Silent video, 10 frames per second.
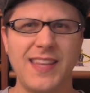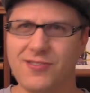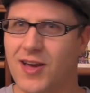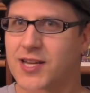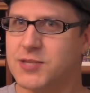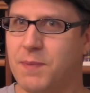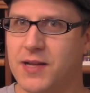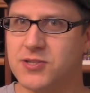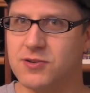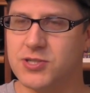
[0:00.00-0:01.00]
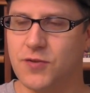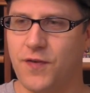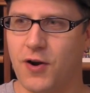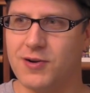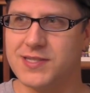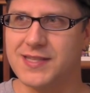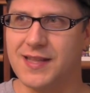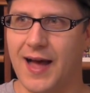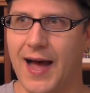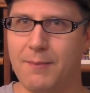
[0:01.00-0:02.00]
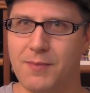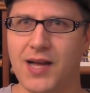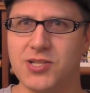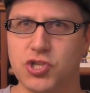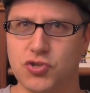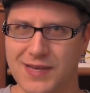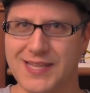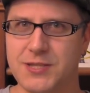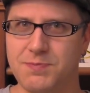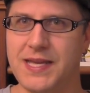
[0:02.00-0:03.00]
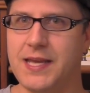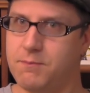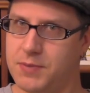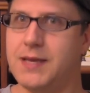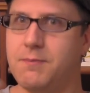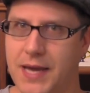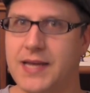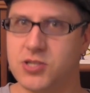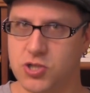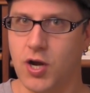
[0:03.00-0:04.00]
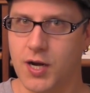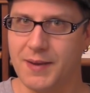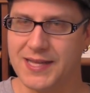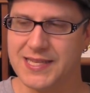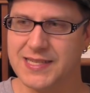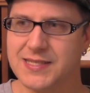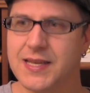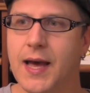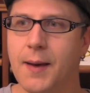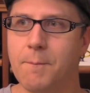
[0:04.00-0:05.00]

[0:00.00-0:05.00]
a sponsor insofar as I'm not strictly speaking being paid to talk about this.